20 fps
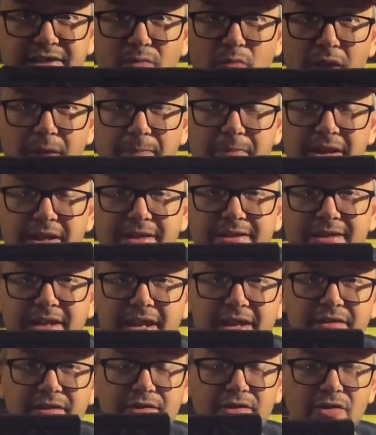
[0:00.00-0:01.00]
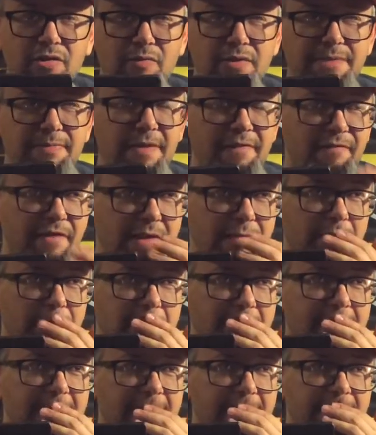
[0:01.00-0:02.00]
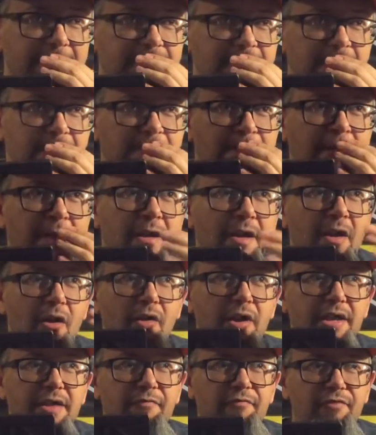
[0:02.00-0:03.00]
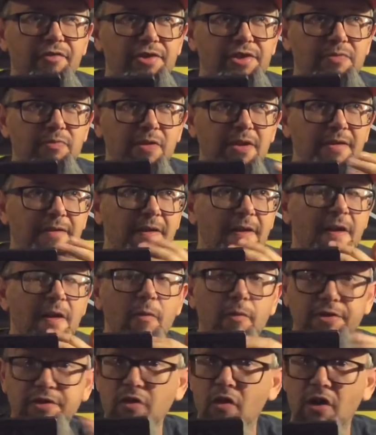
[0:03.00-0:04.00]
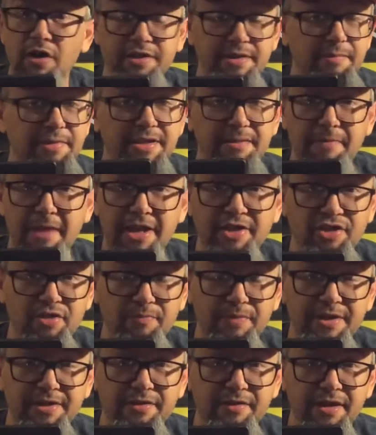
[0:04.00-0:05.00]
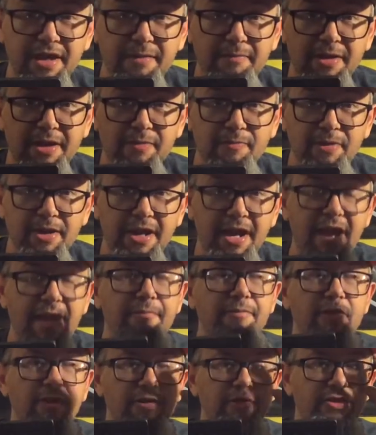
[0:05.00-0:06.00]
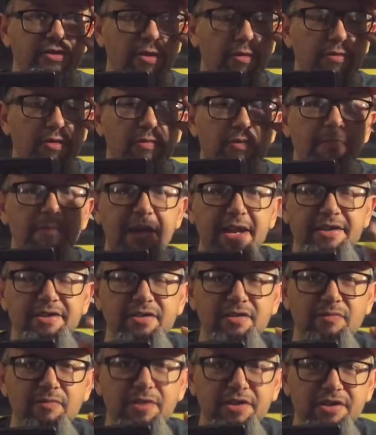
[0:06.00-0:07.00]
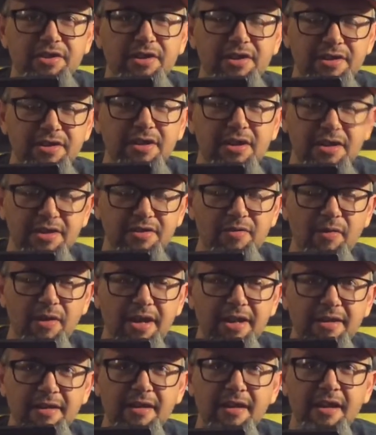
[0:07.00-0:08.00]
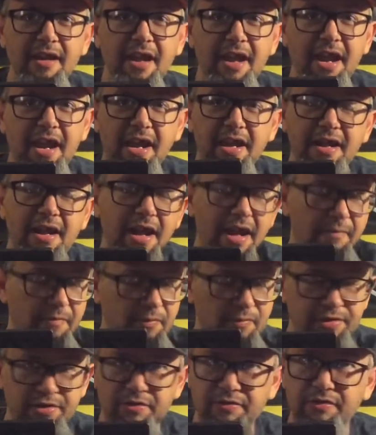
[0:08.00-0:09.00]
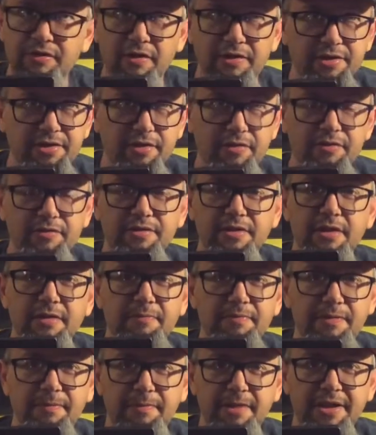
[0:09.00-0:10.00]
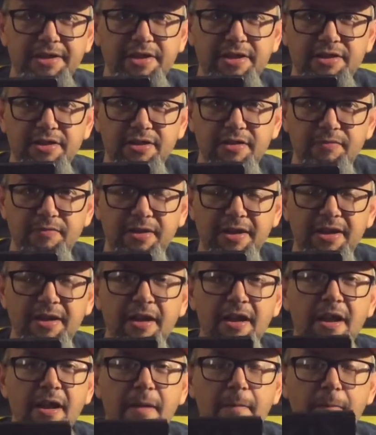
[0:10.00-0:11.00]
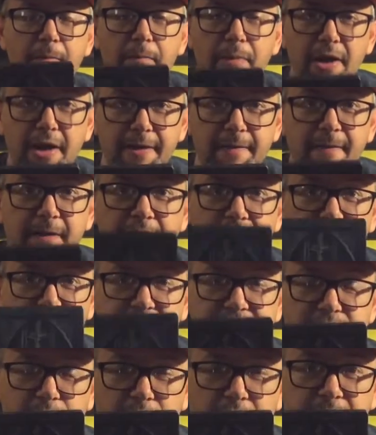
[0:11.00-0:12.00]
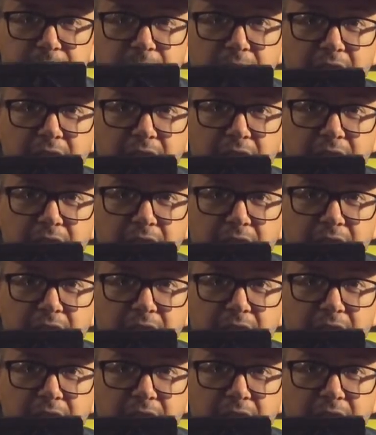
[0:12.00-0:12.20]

of weapons. And the third one's my favorite because, okay, the first one was awesome. It's a masterpiece. Okay, by the way, I have Dark Souls Remaster, which is great, and I have the original Dark Souls on the PlayStation 3. But this one